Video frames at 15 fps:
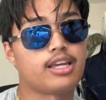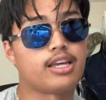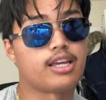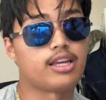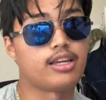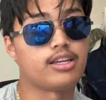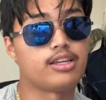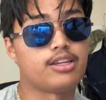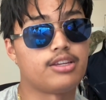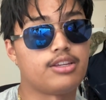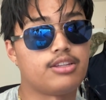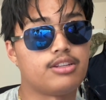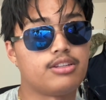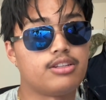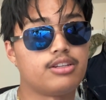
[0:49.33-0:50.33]

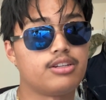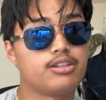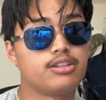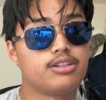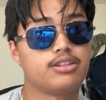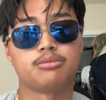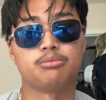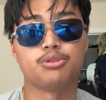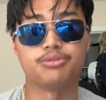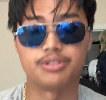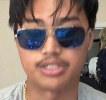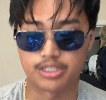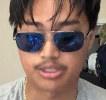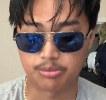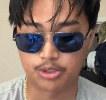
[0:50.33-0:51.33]
and move
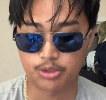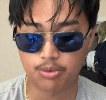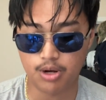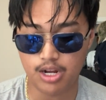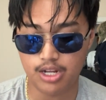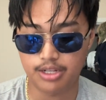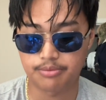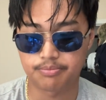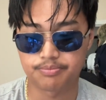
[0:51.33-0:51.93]
into some squat.